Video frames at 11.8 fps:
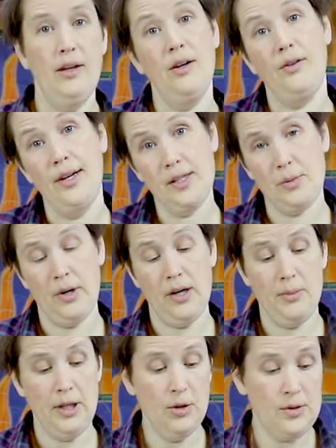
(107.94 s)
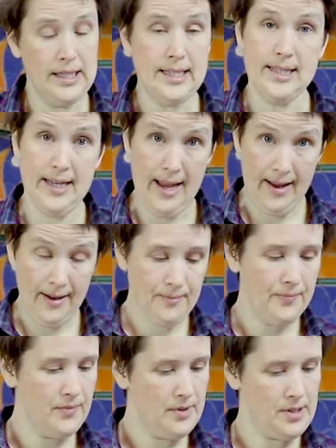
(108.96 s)
The ingredients we're going to be using today
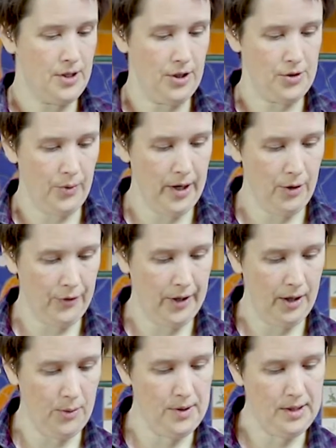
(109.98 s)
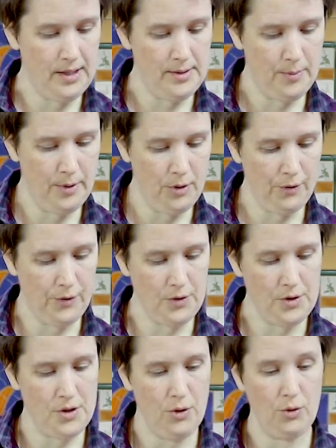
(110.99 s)
starts right over here with these beautiful
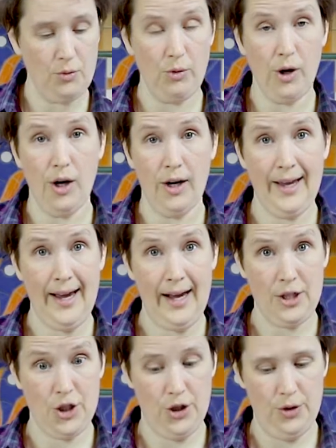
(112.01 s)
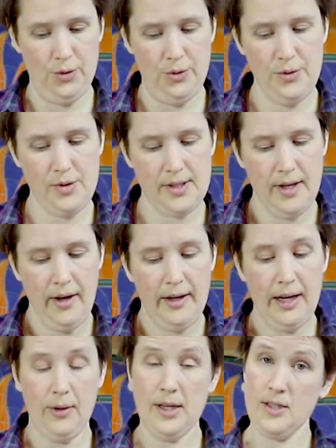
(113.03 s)
soaked raw cashews.
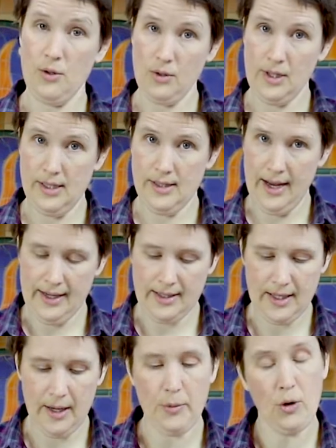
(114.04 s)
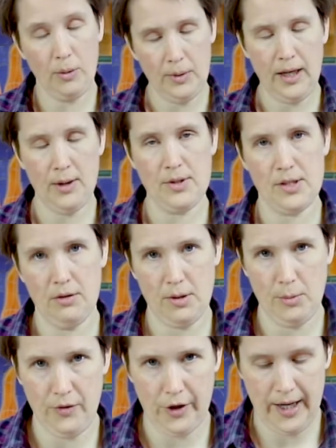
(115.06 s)
Now I soaked these ahead of time. Normally I would soak
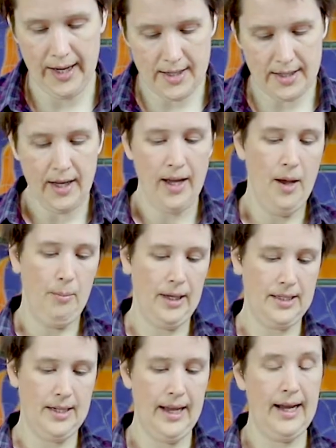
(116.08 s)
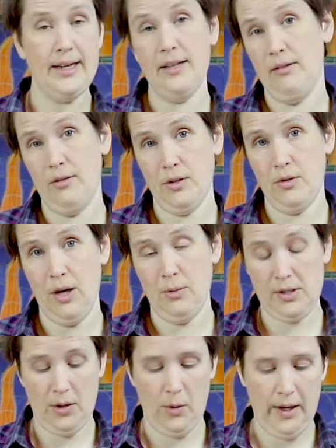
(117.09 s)
them overnight, but today I
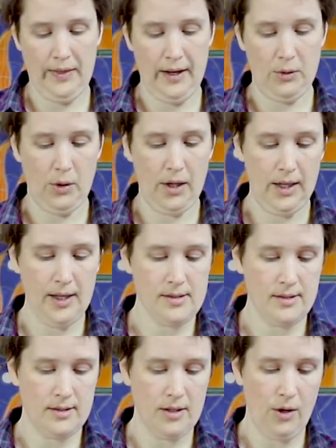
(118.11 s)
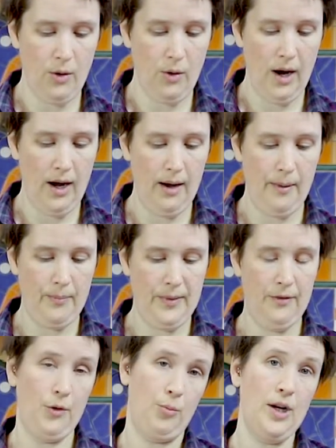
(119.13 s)
wasn't quite that organized. So
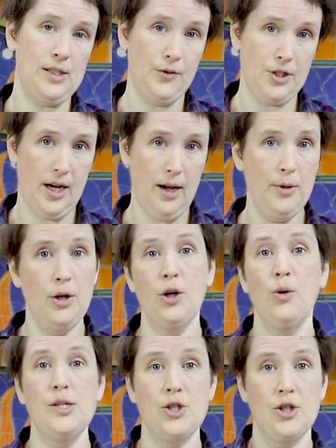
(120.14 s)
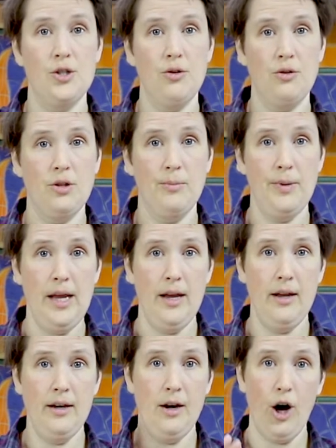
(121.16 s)
if you're pressed for time, you can always just soak them
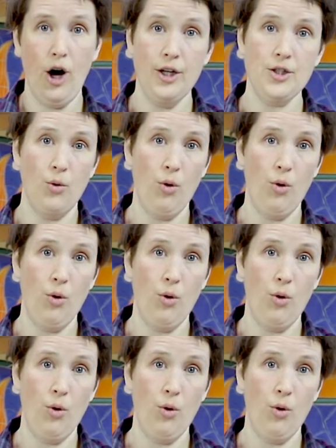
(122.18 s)
in hot